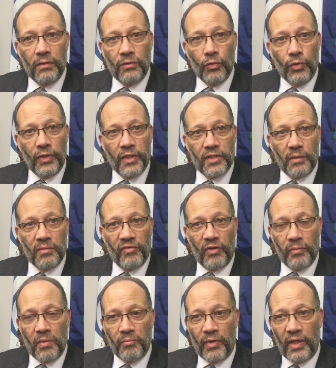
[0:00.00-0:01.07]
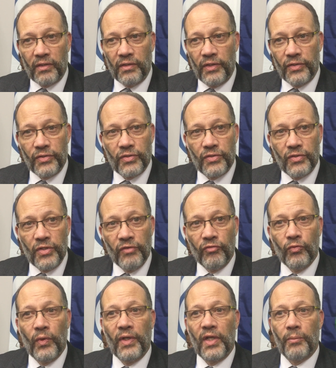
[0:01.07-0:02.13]
donors, some development partners,
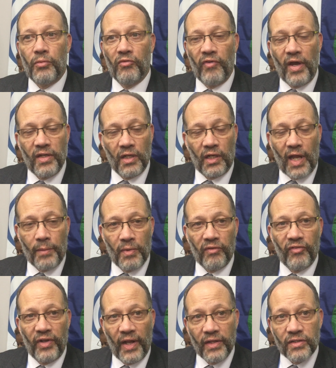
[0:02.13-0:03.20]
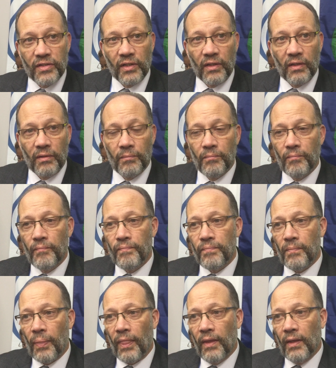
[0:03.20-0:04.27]
even when they're providing climate financing,
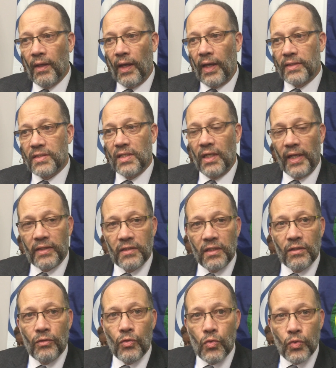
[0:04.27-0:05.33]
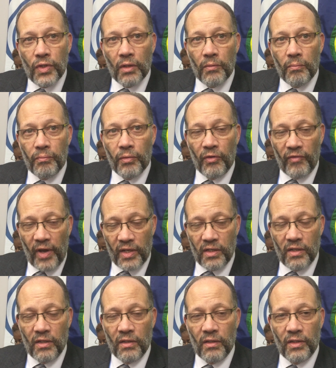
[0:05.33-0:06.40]
are selecting who they provide
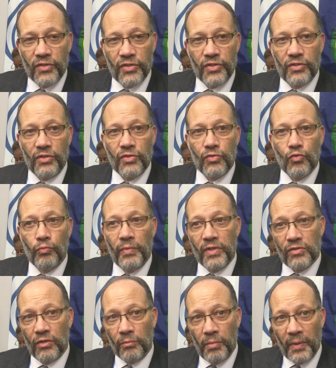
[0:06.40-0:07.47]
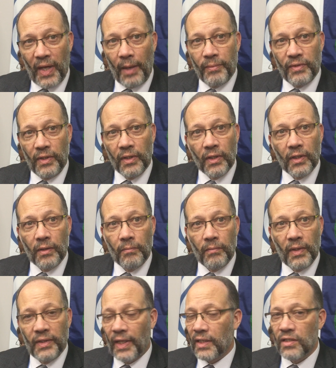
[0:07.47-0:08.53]
the assistance to based on per capita income,
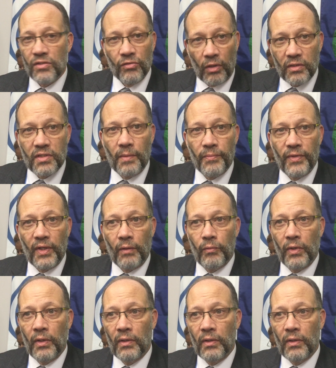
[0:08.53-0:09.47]
and that is not something that